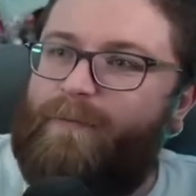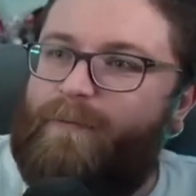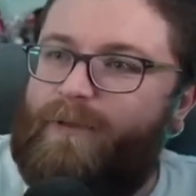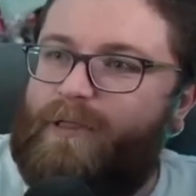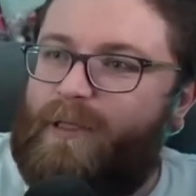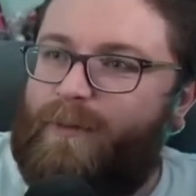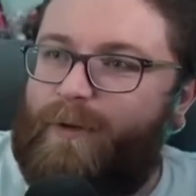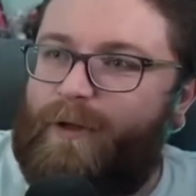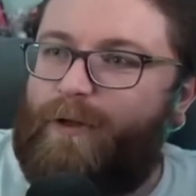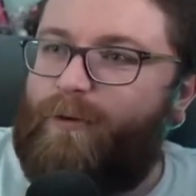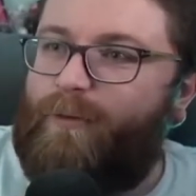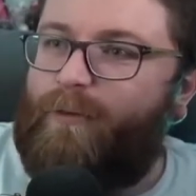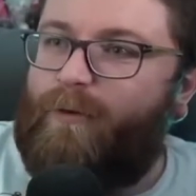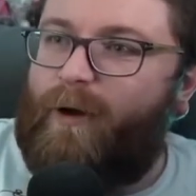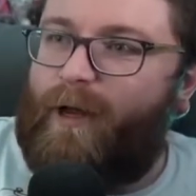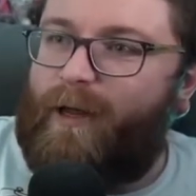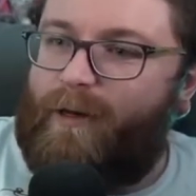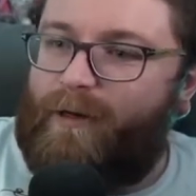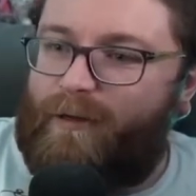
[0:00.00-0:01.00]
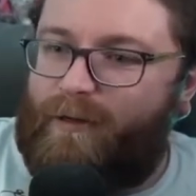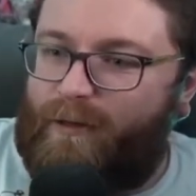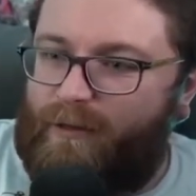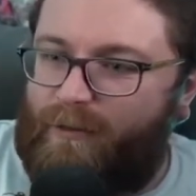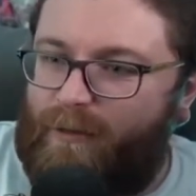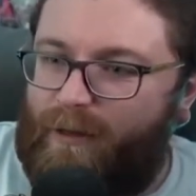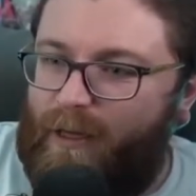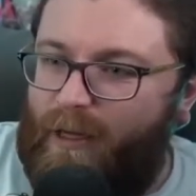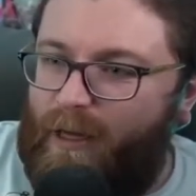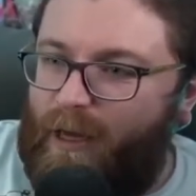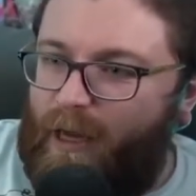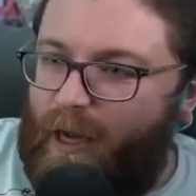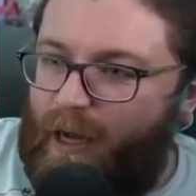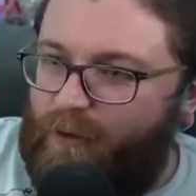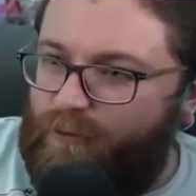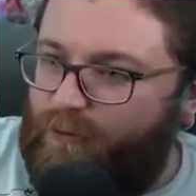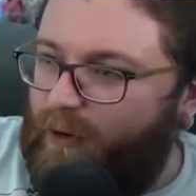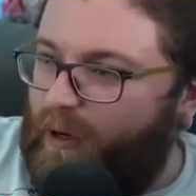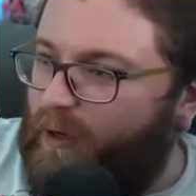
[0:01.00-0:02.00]
some other brand, and
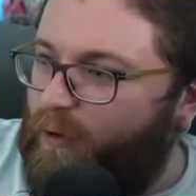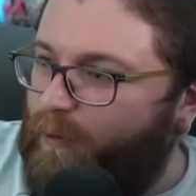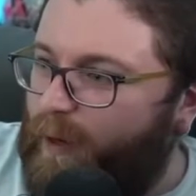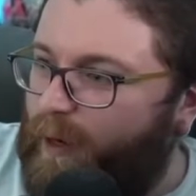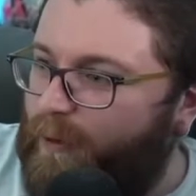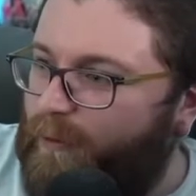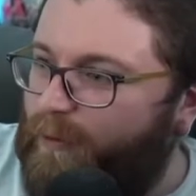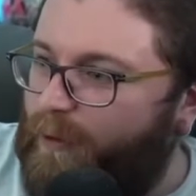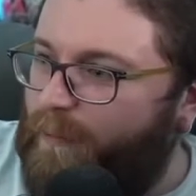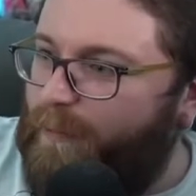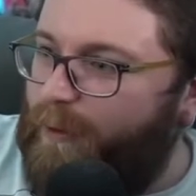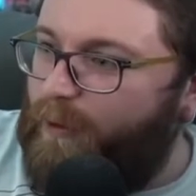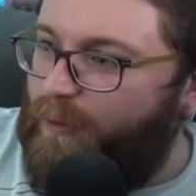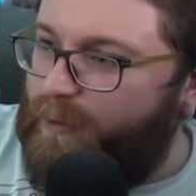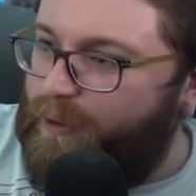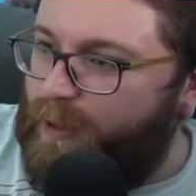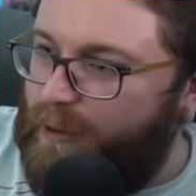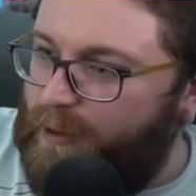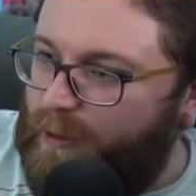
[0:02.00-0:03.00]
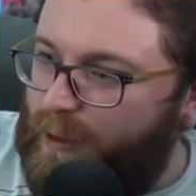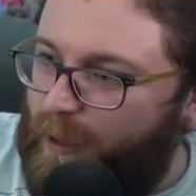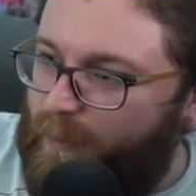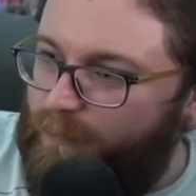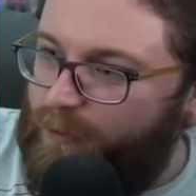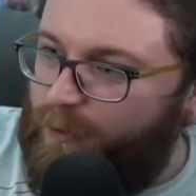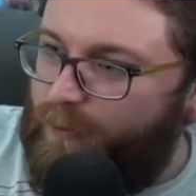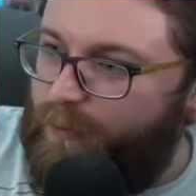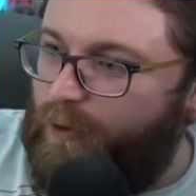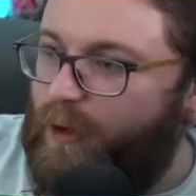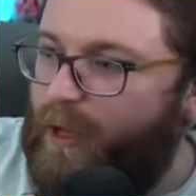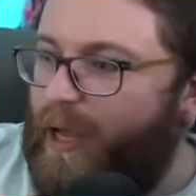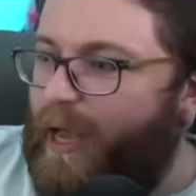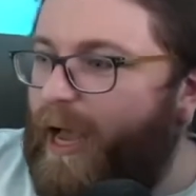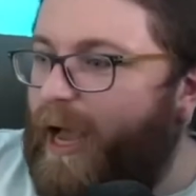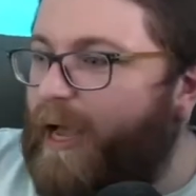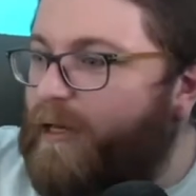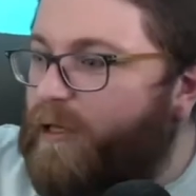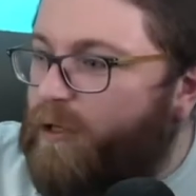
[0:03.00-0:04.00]
I try to wear them, but it was uncomfortable.
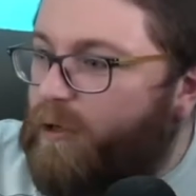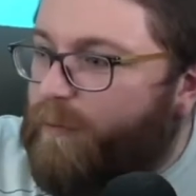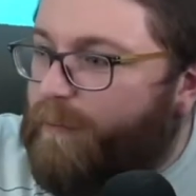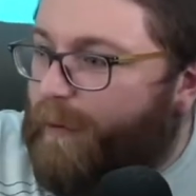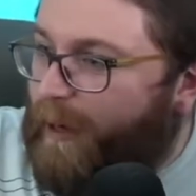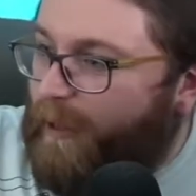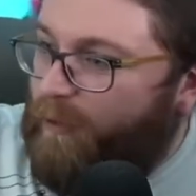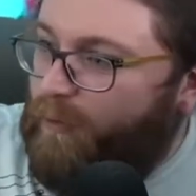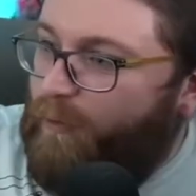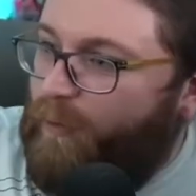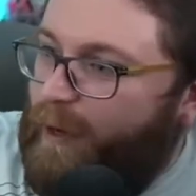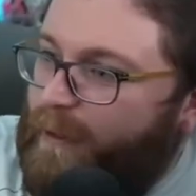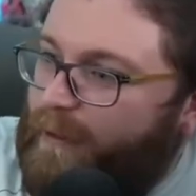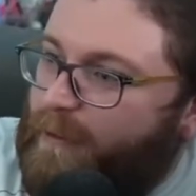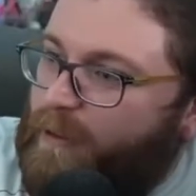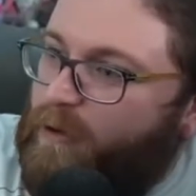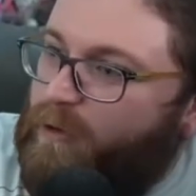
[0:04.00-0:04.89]
And by the way,